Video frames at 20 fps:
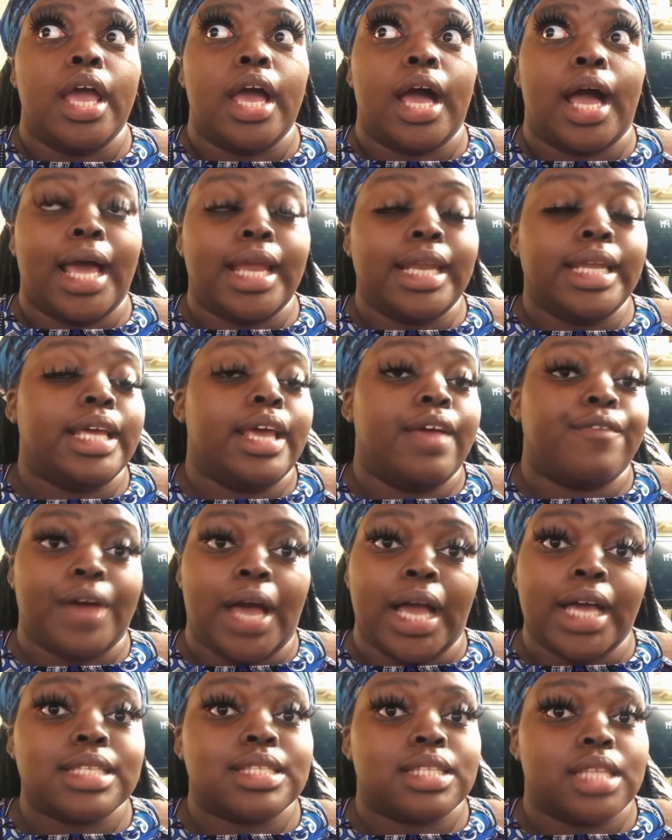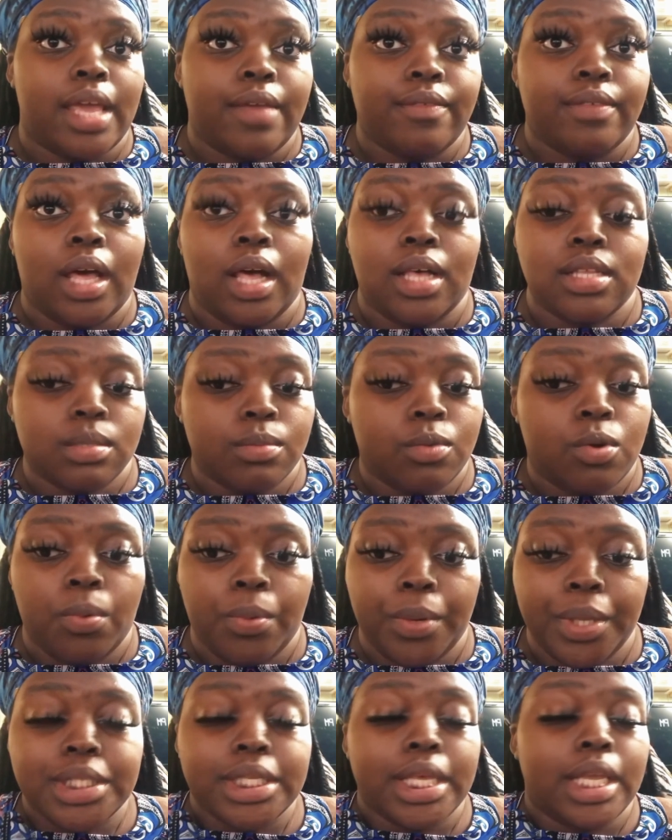if I could save y'all some
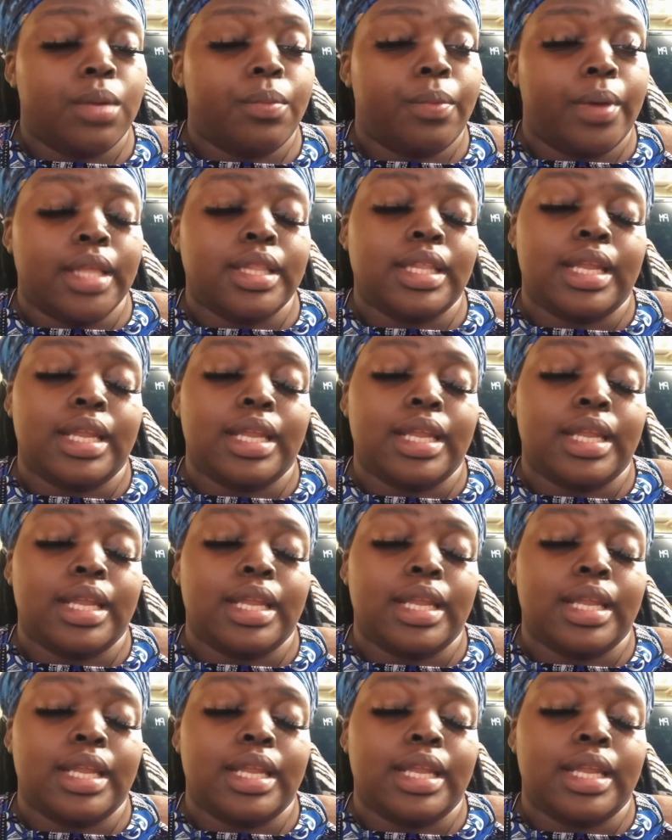coins any way